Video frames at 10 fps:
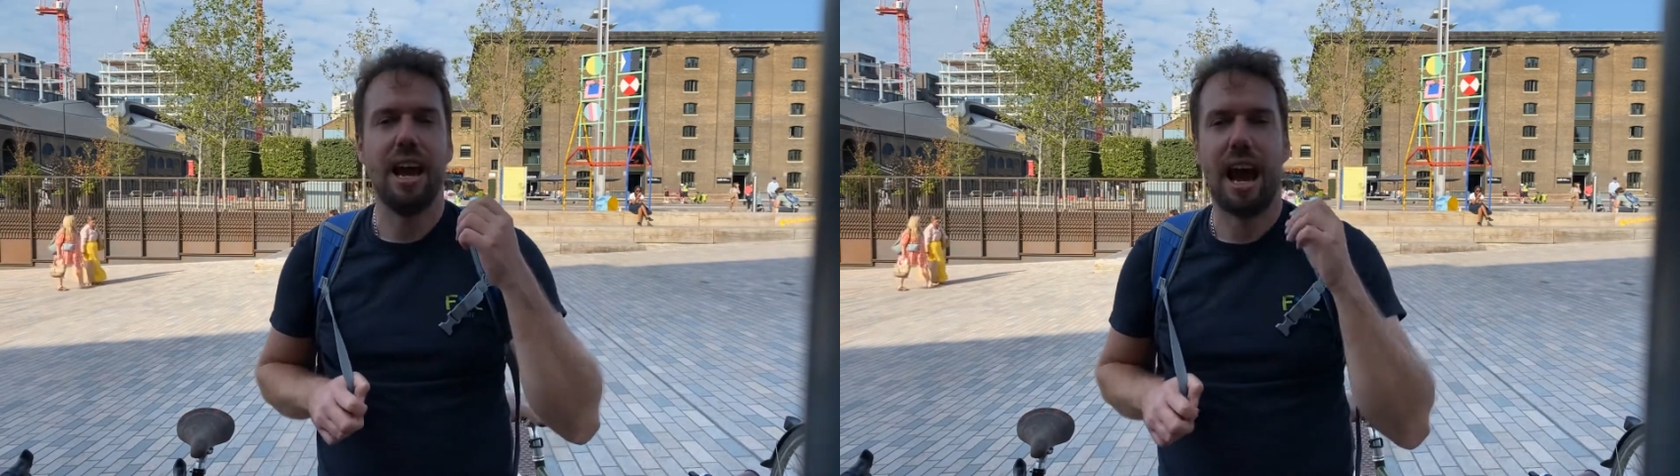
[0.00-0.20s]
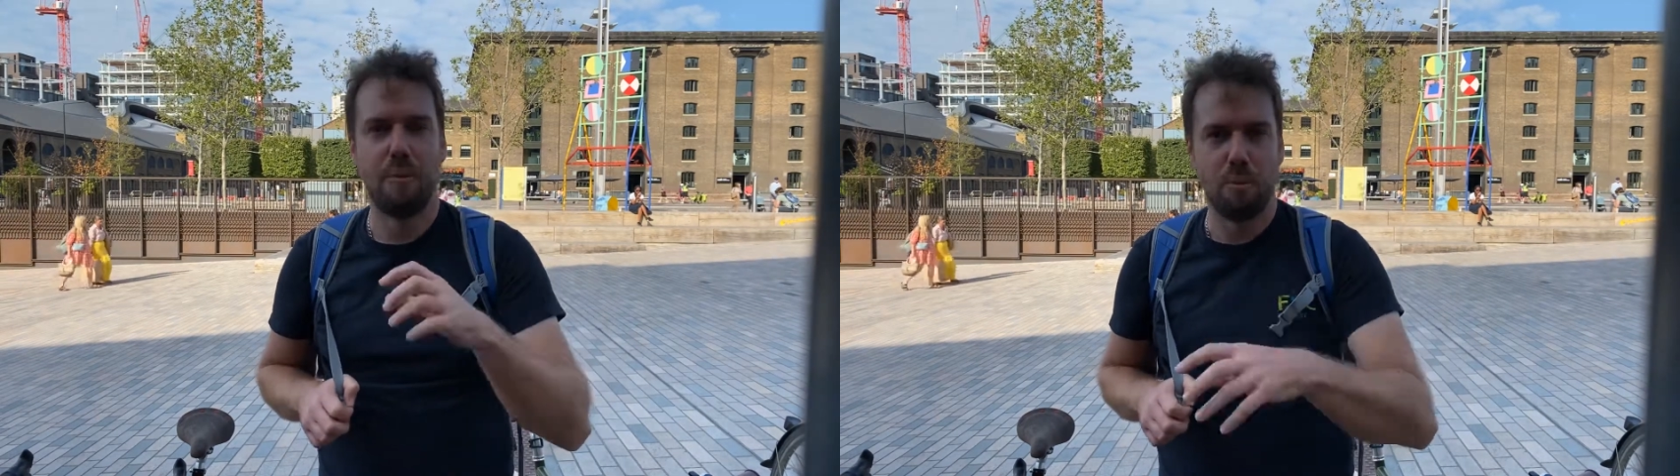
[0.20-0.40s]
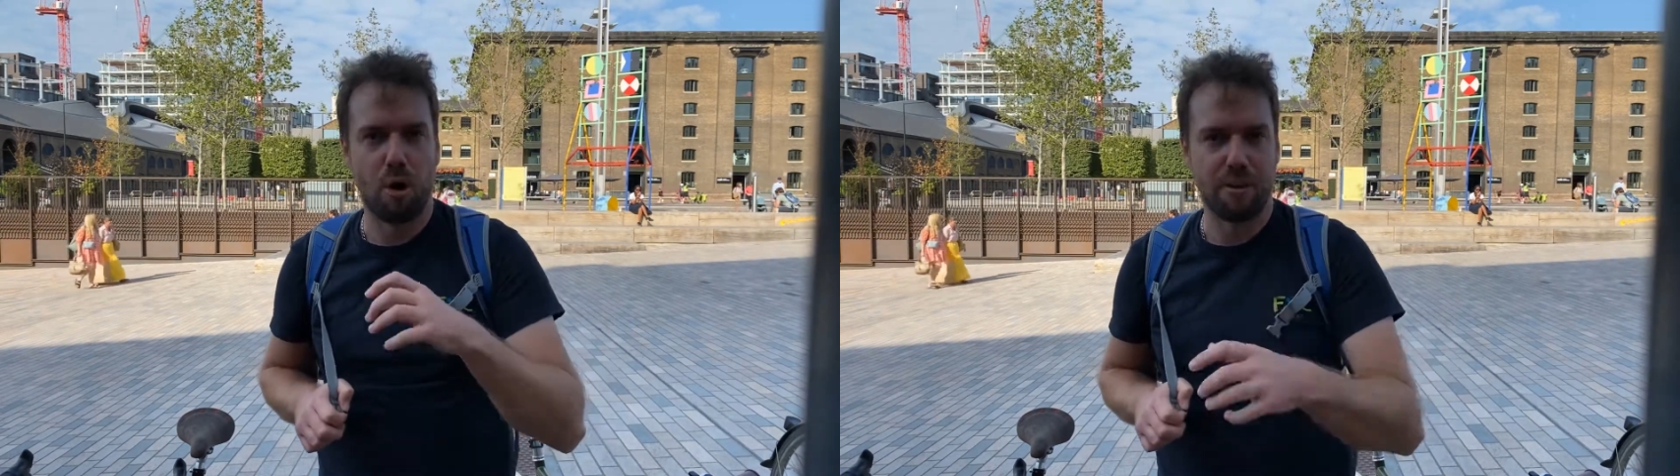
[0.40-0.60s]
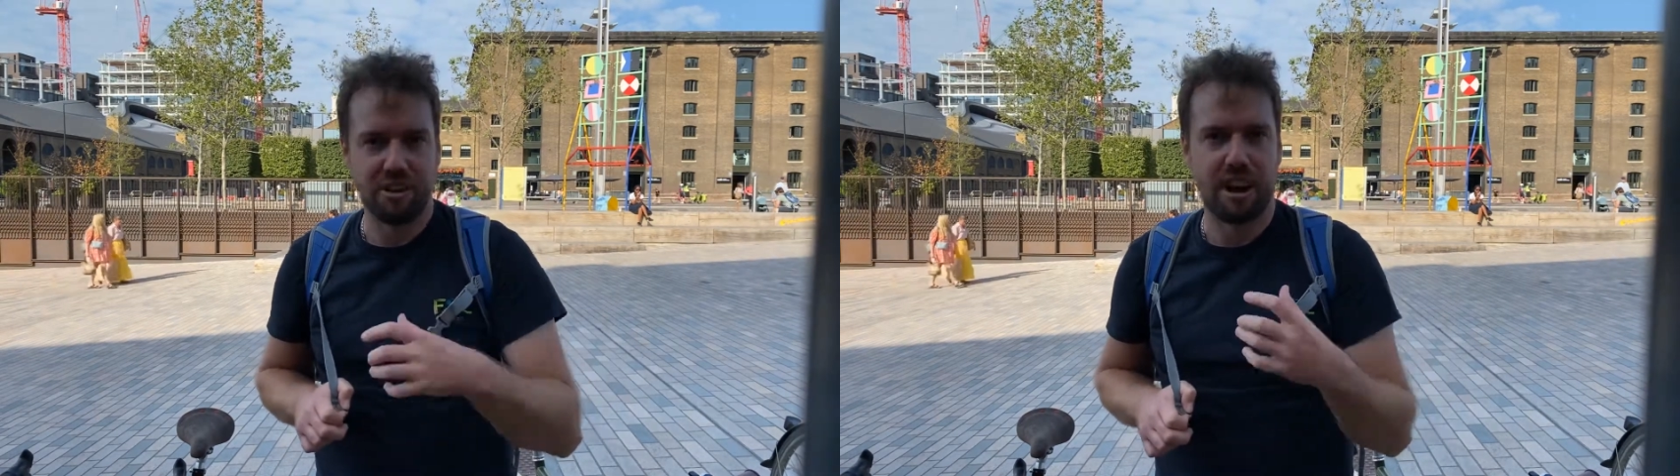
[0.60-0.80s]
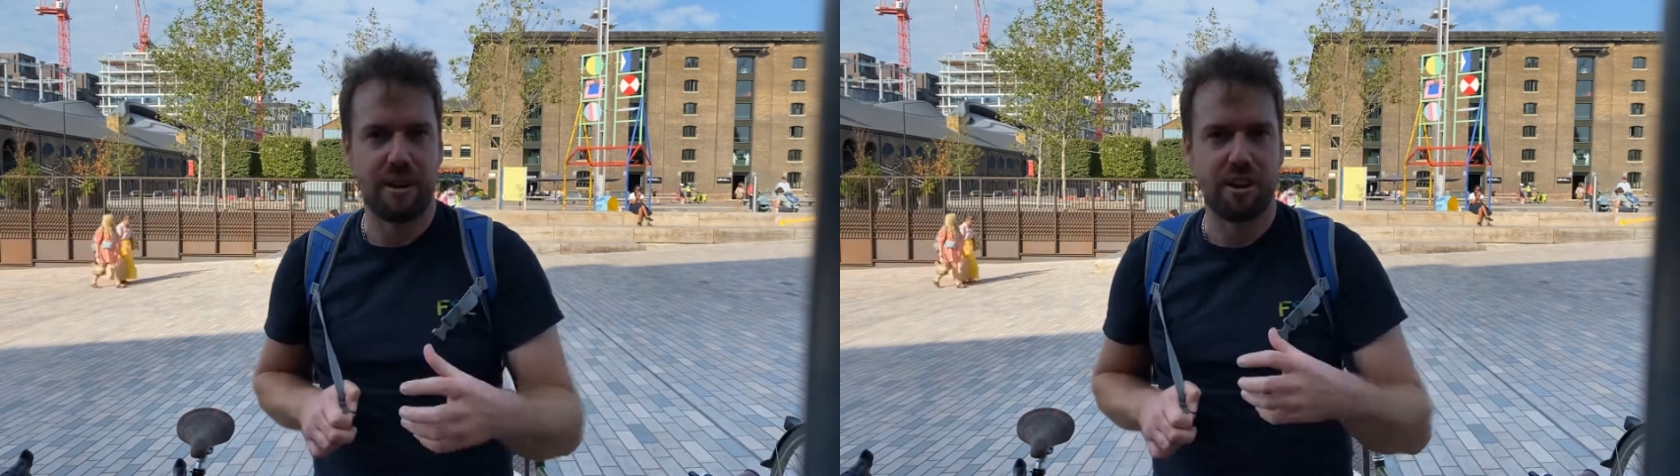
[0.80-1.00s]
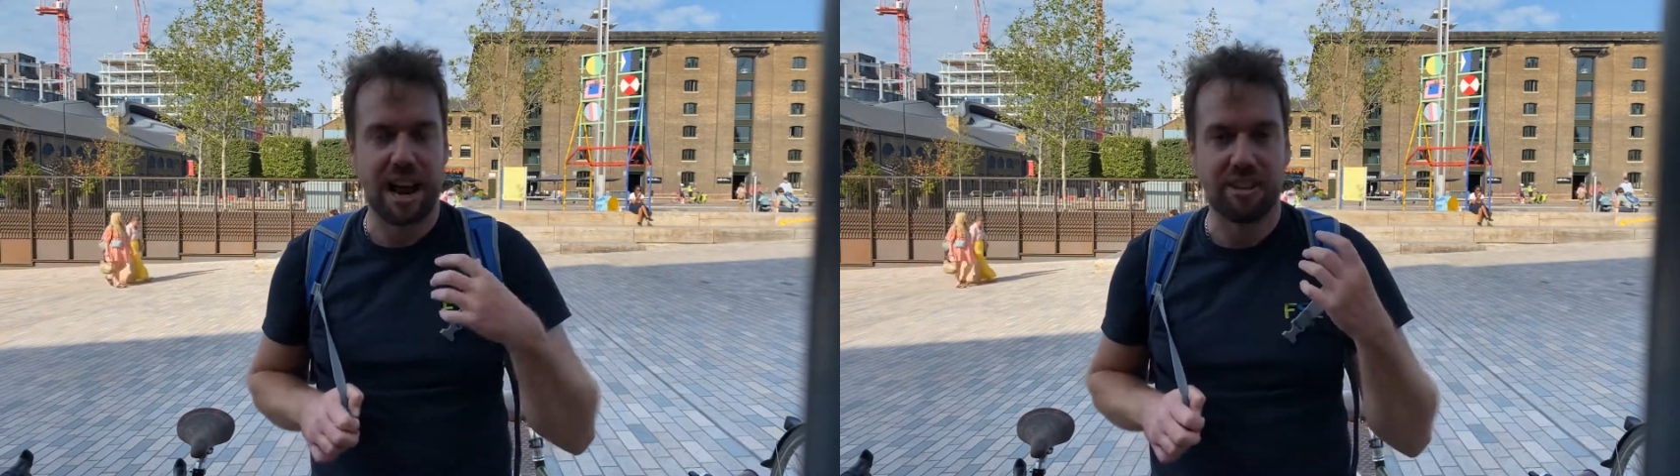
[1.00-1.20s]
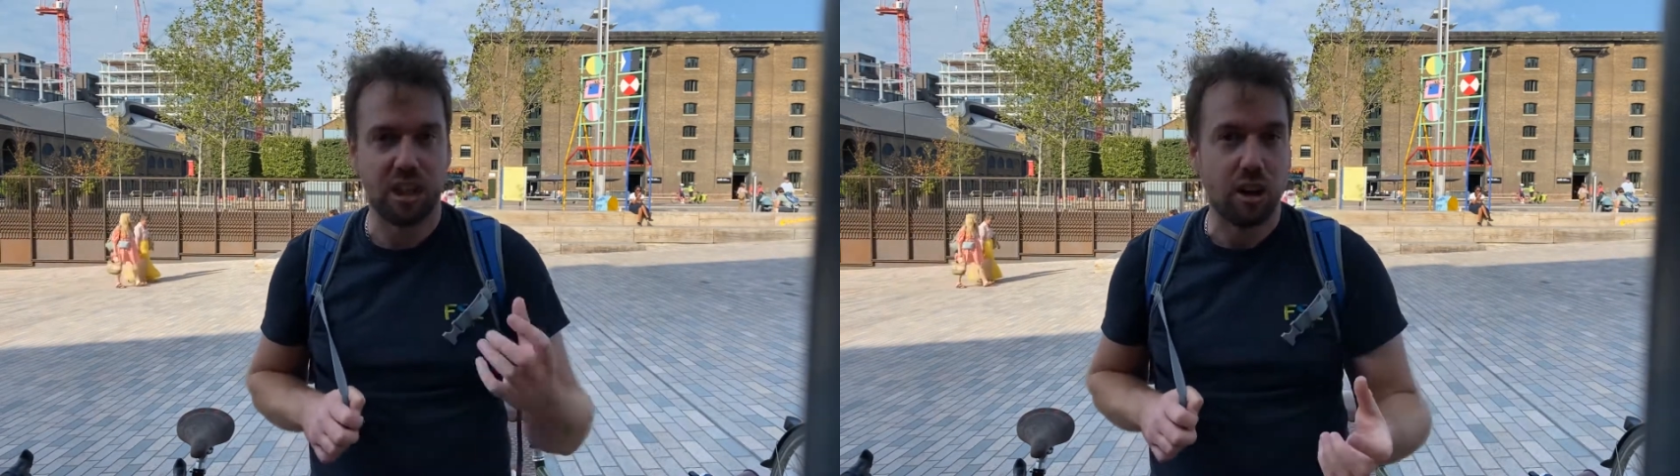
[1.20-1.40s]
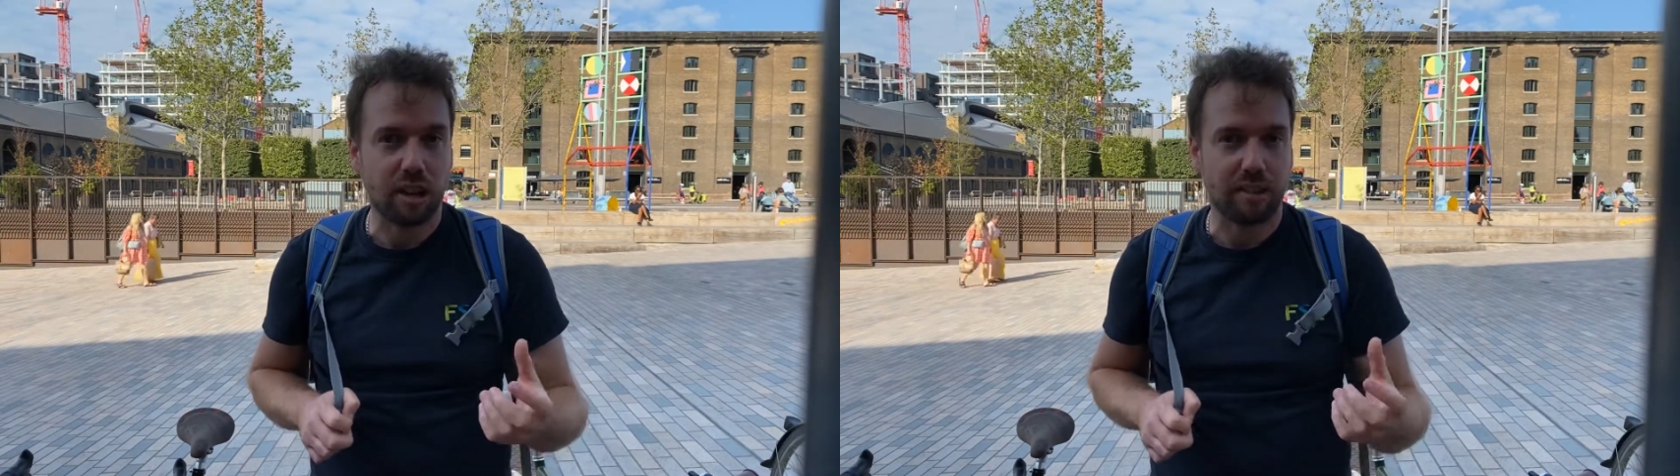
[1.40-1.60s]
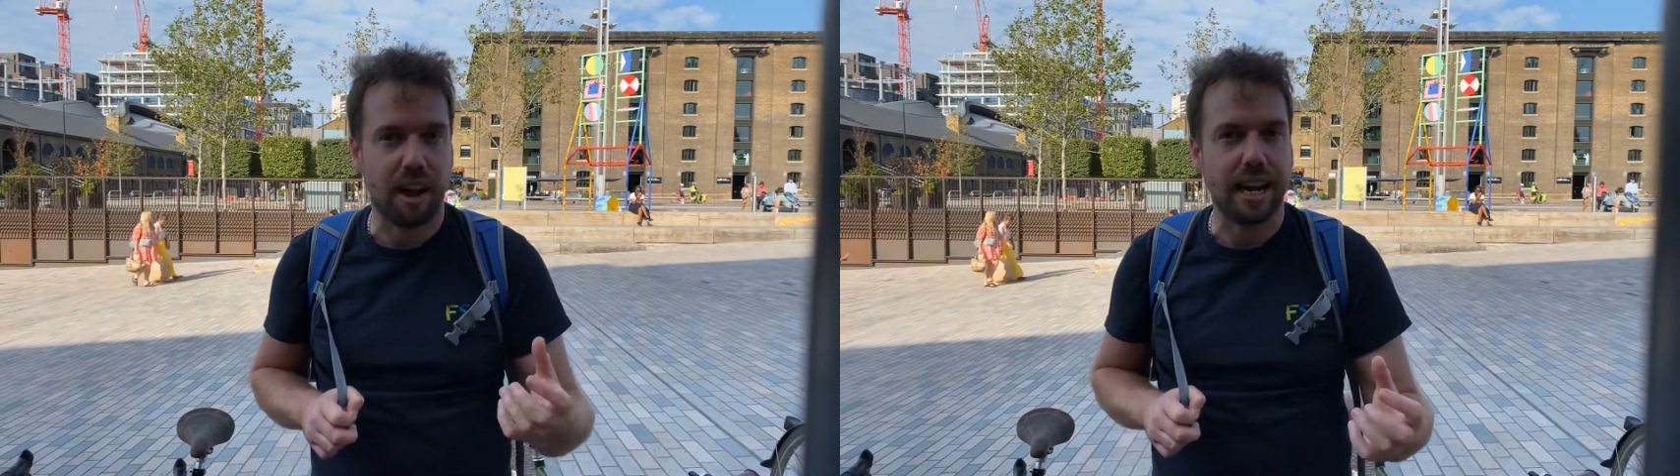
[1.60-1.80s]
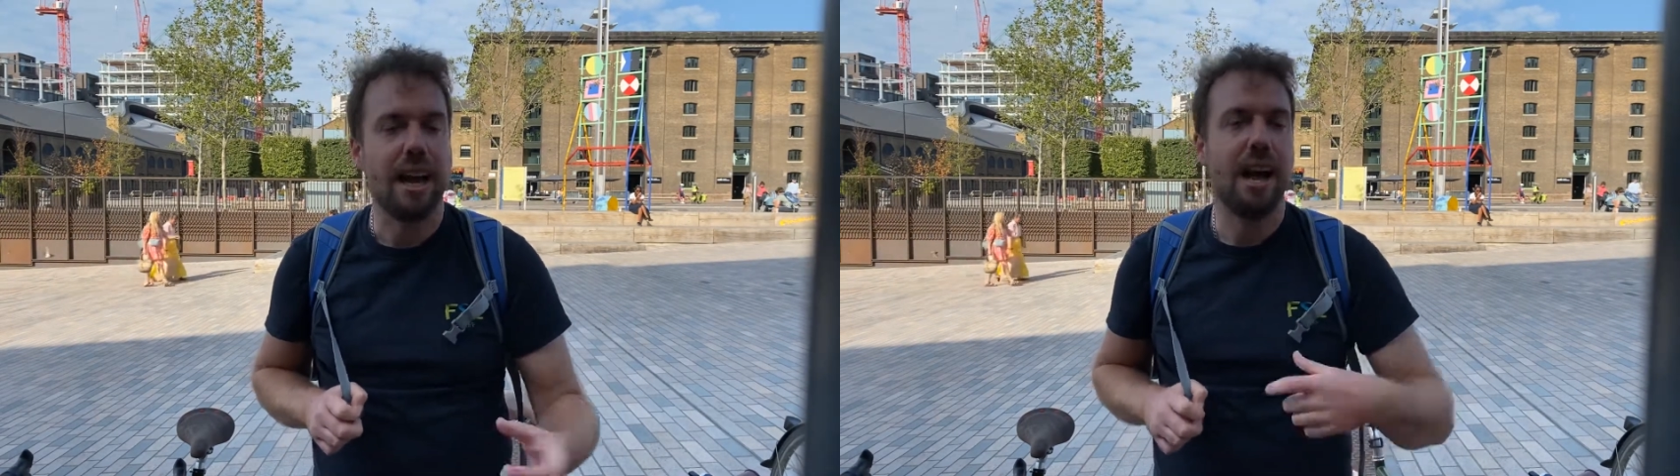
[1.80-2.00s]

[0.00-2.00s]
and what regeneration actually looks like,